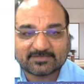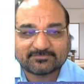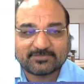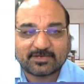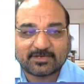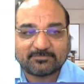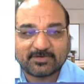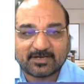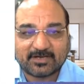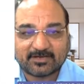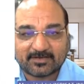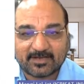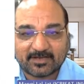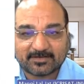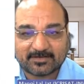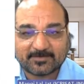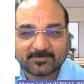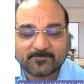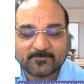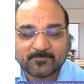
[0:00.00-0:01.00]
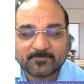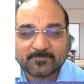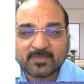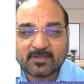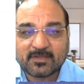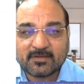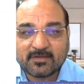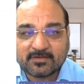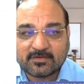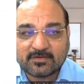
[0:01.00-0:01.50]
That's what we are talking.
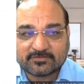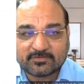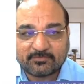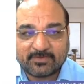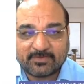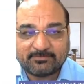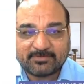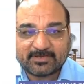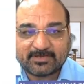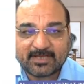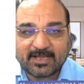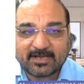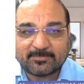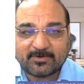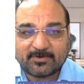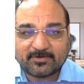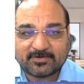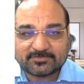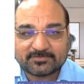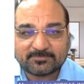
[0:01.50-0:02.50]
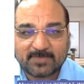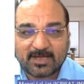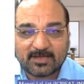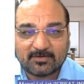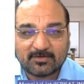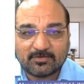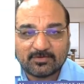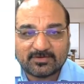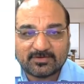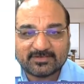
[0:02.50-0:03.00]
So when we talk about
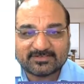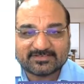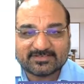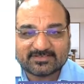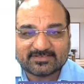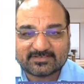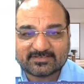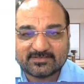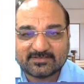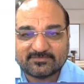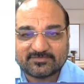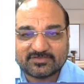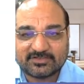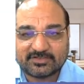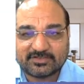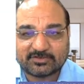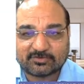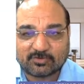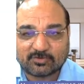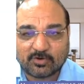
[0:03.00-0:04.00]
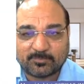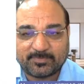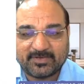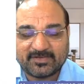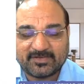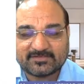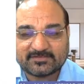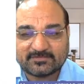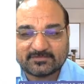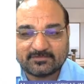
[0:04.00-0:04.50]
smallholder systems in the
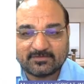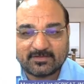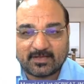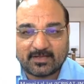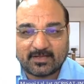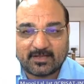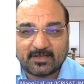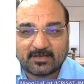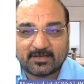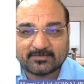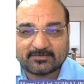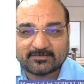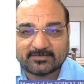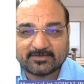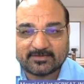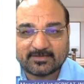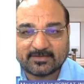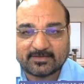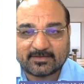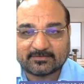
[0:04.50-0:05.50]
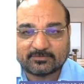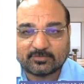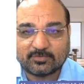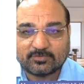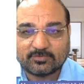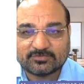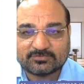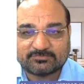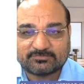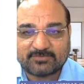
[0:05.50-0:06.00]
tropics, and
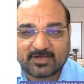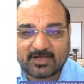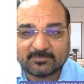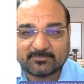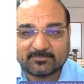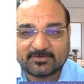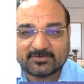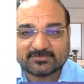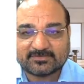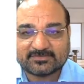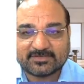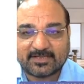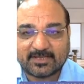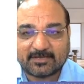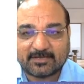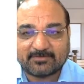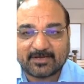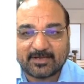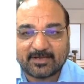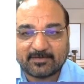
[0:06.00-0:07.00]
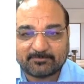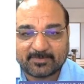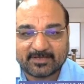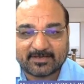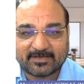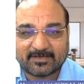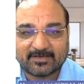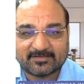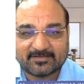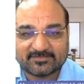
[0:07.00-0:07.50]
those farmers have
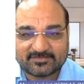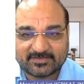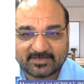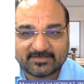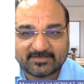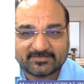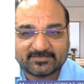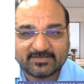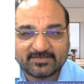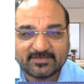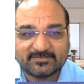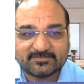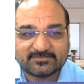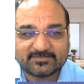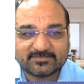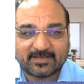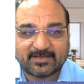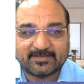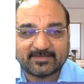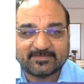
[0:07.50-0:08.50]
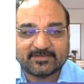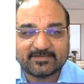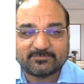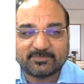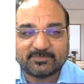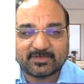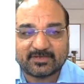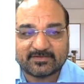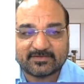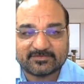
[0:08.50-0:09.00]
unparalleled challenges
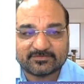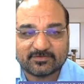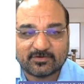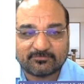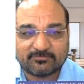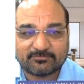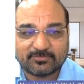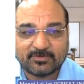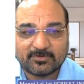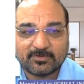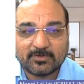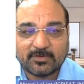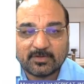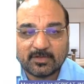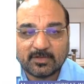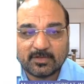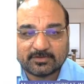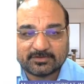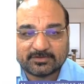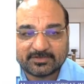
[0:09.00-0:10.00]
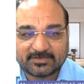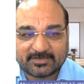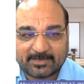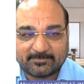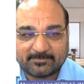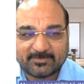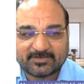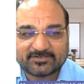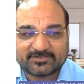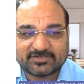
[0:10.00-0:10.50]
because of the
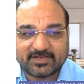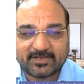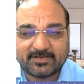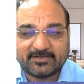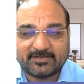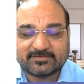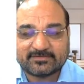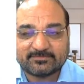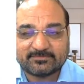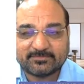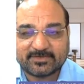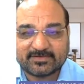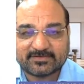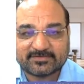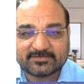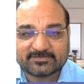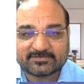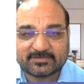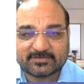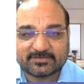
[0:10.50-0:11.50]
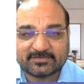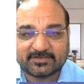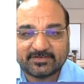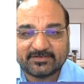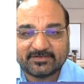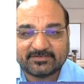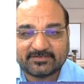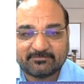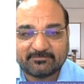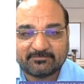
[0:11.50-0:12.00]
climate change, because the
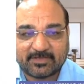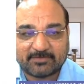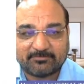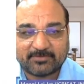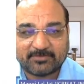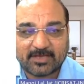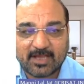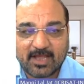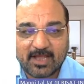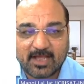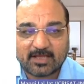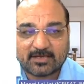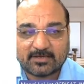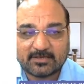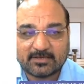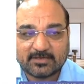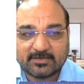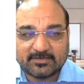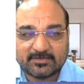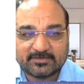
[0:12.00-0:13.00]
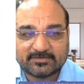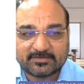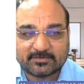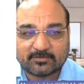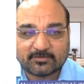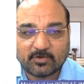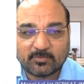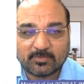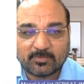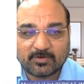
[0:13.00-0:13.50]
region where we are is a
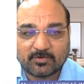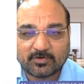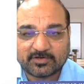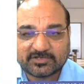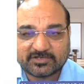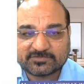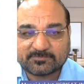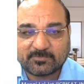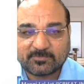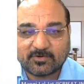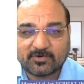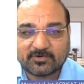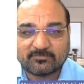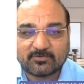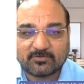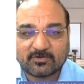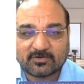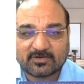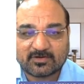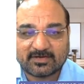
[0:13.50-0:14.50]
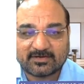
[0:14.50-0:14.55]
global hotspot for